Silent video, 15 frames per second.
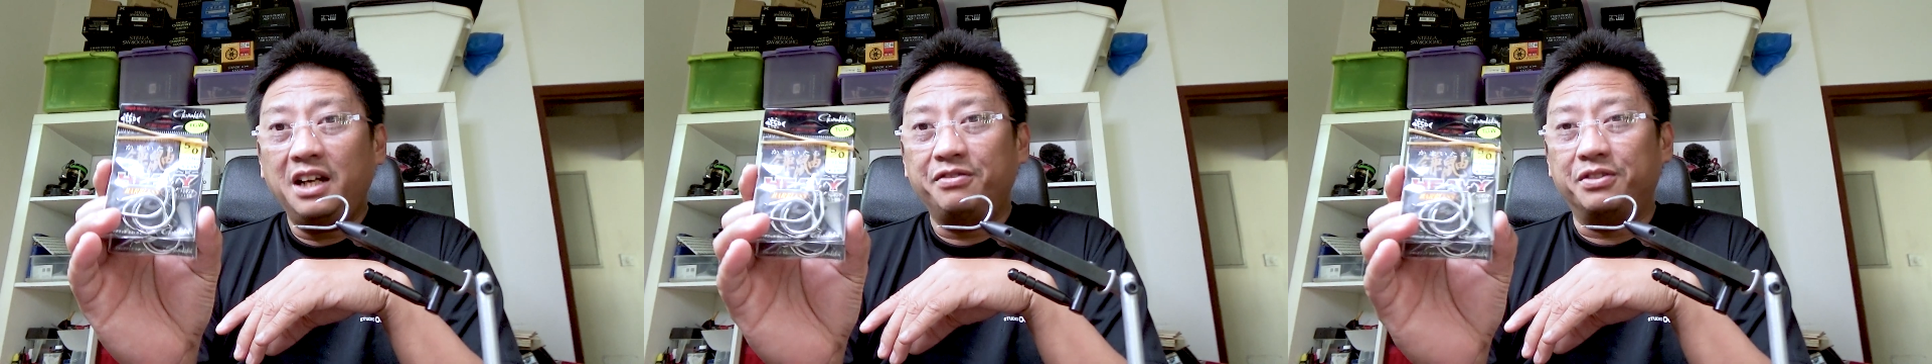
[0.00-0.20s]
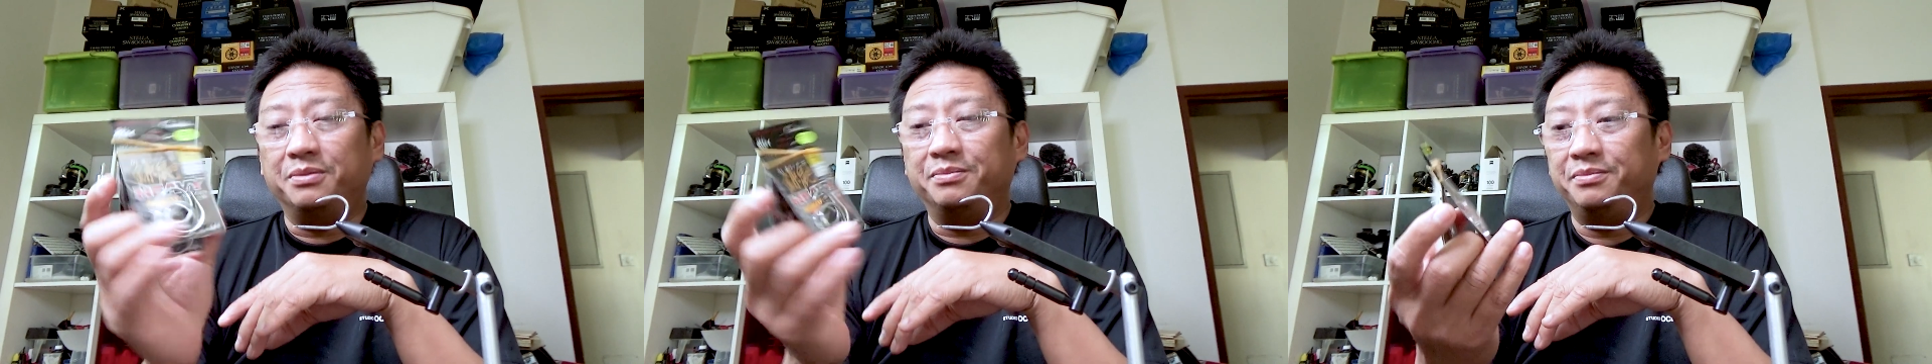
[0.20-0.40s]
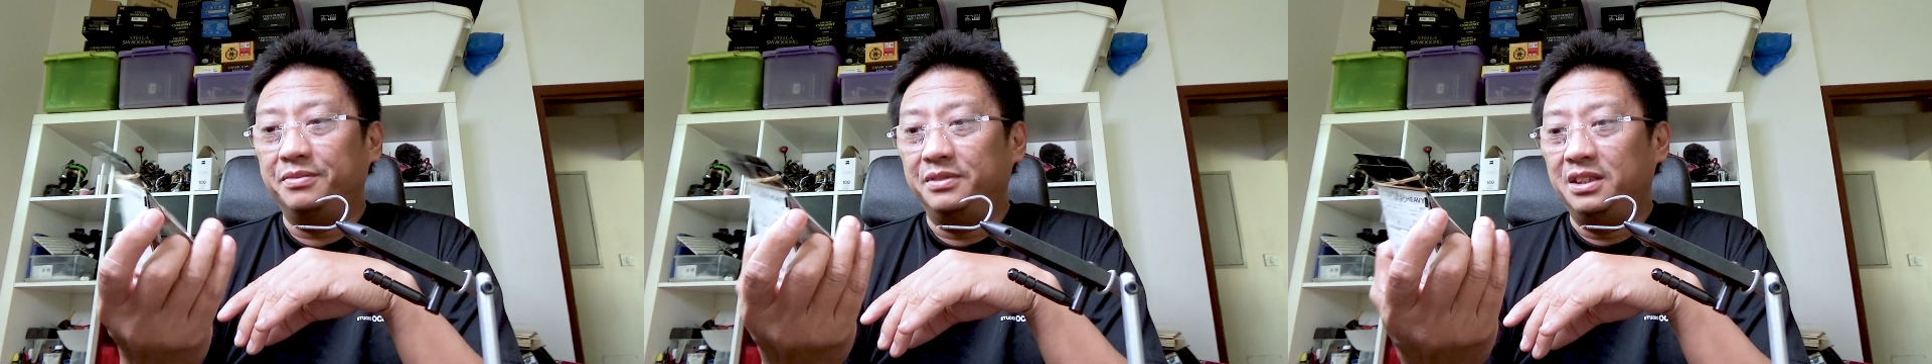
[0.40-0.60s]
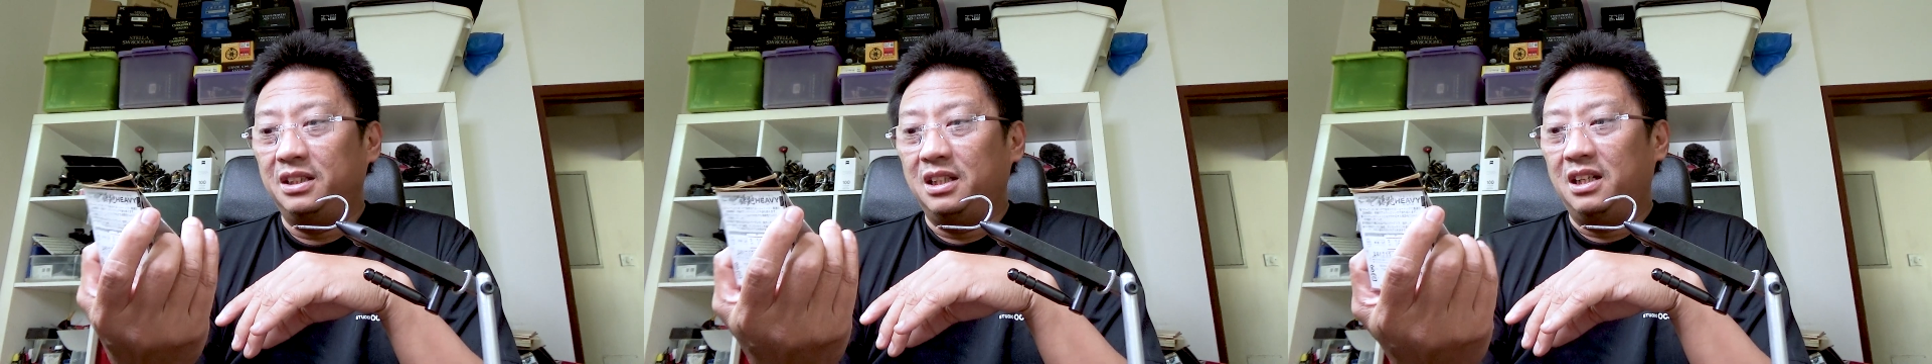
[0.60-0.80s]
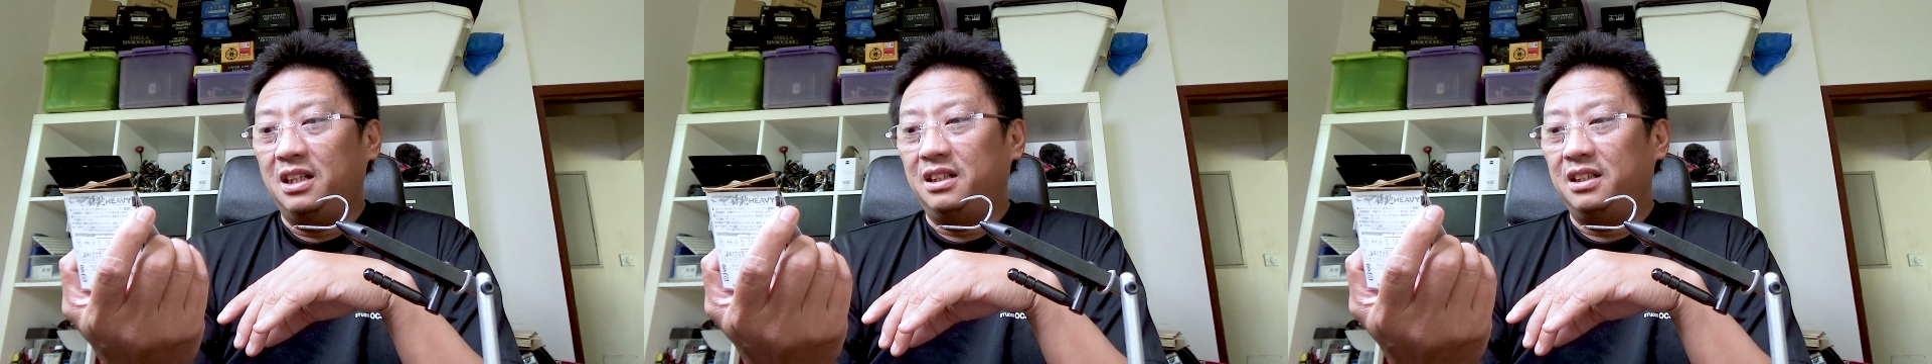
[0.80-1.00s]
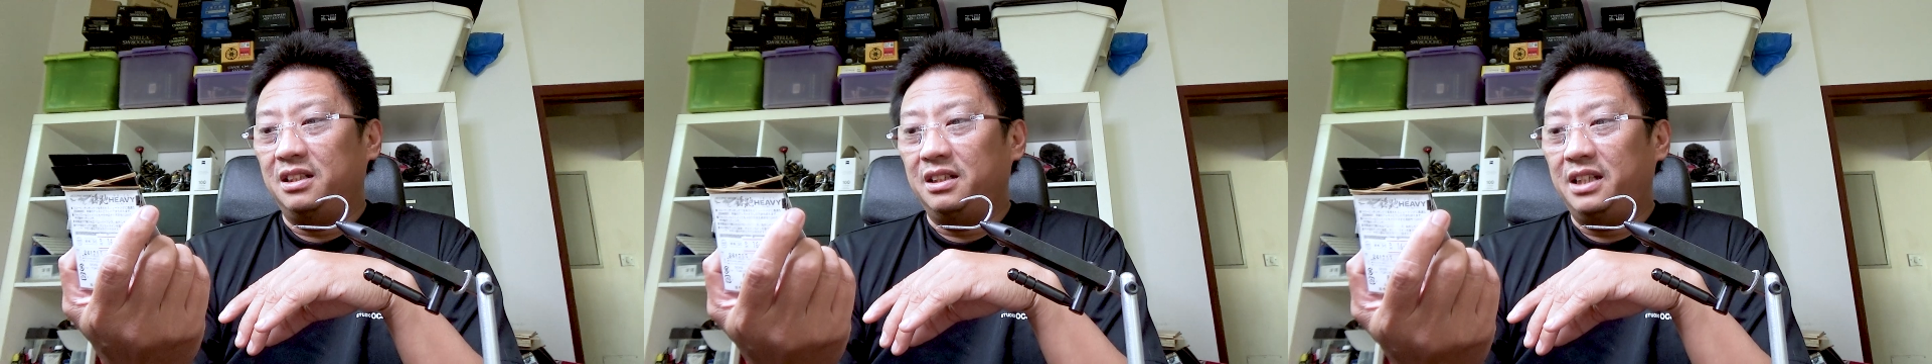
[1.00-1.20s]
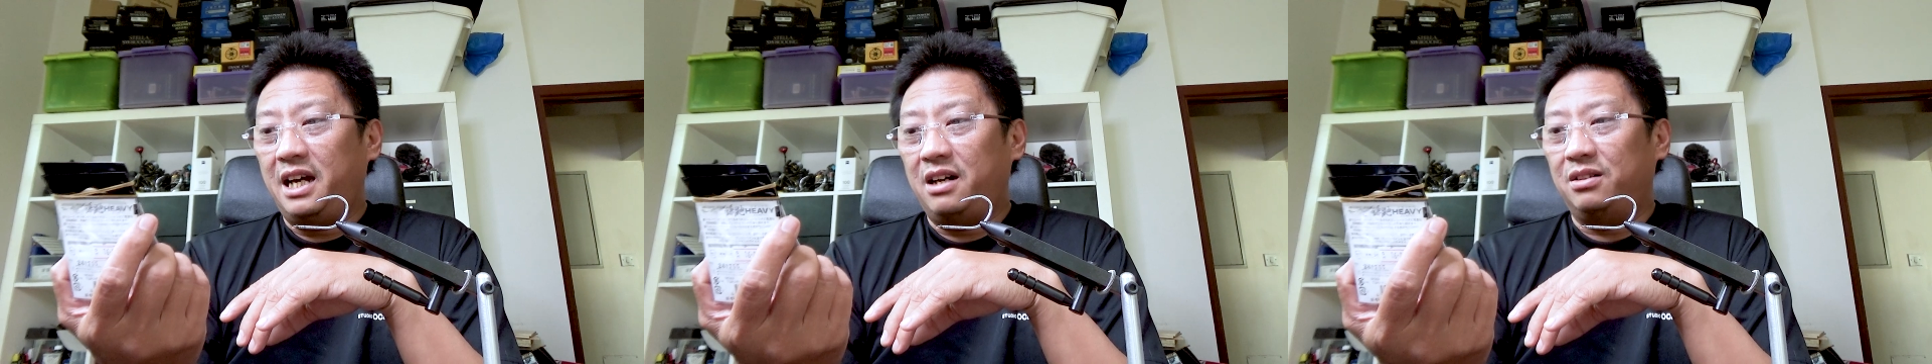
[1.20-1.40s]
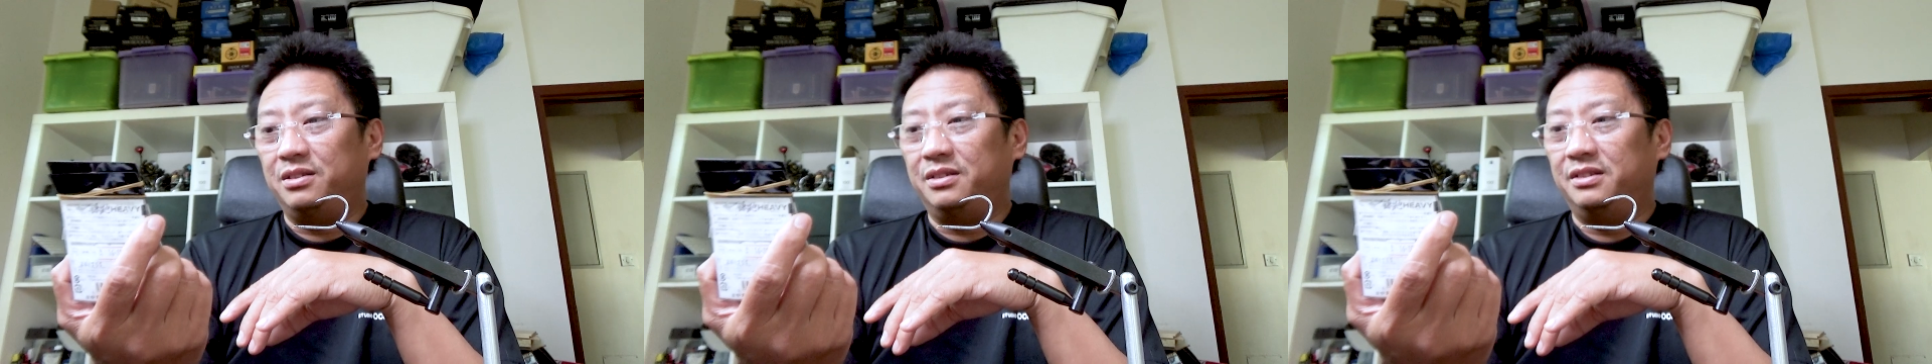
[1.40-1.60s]
them.
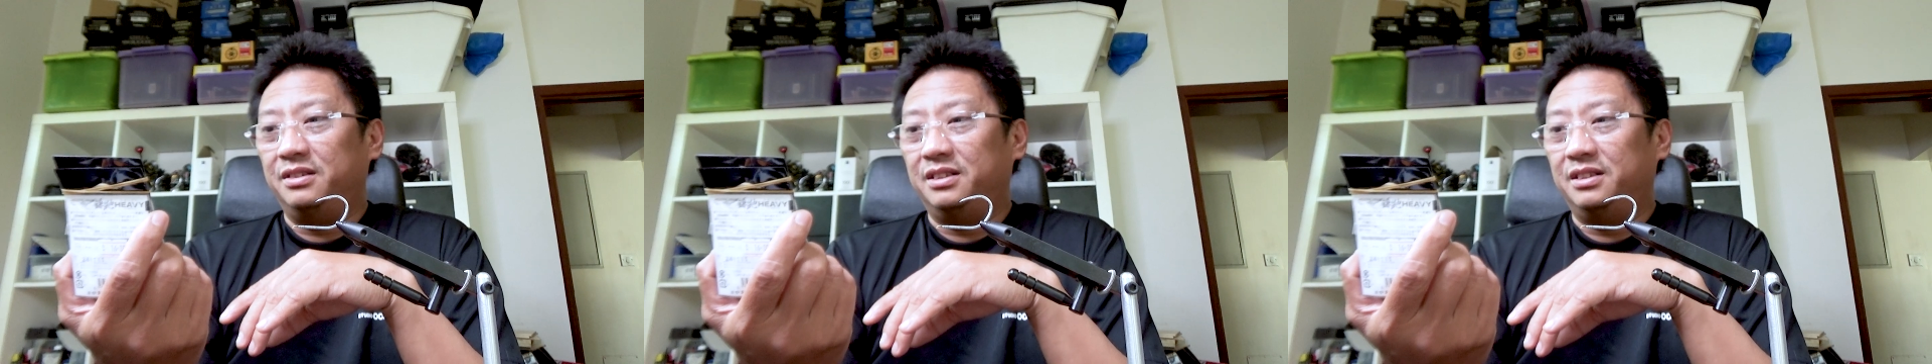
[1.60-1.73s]
Now,